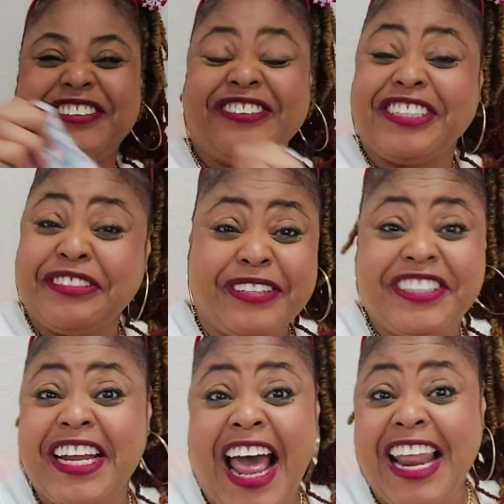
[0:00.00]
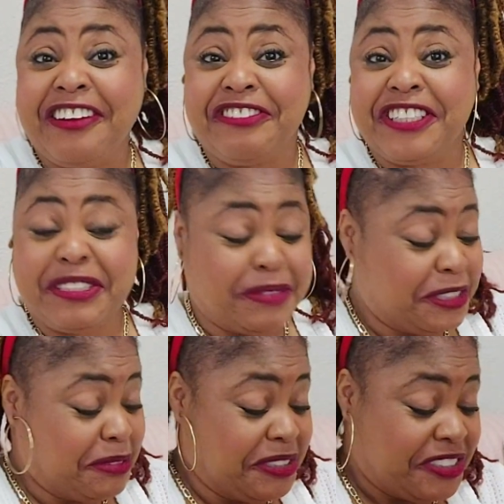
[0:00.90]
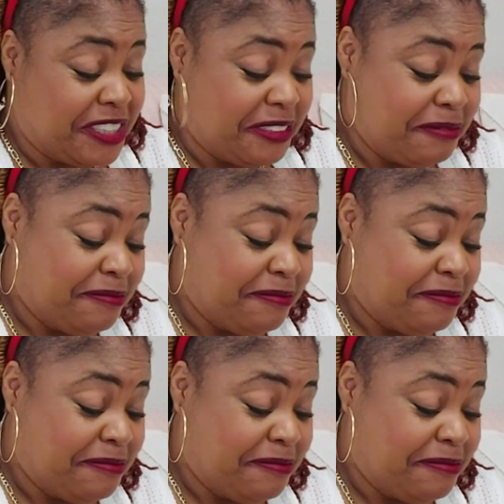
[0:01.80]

love Christmas and I love Christmas music.